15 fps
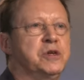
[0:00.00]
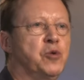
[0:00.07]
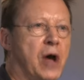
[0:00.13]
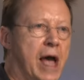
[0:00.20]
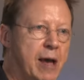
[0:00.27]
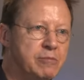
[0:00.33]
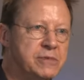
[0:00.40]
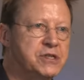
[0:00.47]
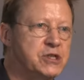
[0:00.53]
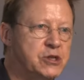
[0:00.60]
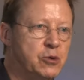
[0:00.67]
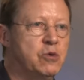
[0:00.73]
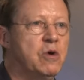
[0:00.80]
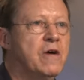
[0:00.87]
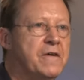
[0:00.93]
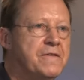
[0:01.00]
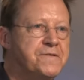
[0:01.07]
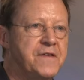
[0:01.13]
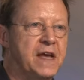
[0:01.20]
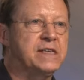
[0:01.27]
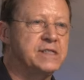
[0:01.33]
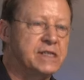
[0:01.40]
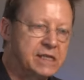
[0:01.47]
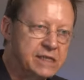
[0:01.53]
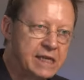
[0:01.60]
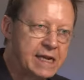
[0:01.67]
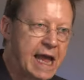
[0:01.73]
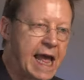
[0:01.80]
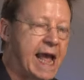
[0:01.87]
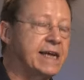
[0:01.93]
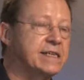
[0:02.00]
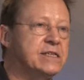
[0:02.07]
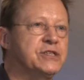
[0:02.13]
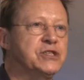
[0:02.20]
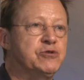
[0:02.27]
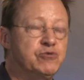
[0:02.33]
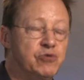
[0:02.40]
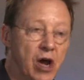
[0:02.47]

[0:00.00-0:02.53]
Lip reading: what happens to faces and actors and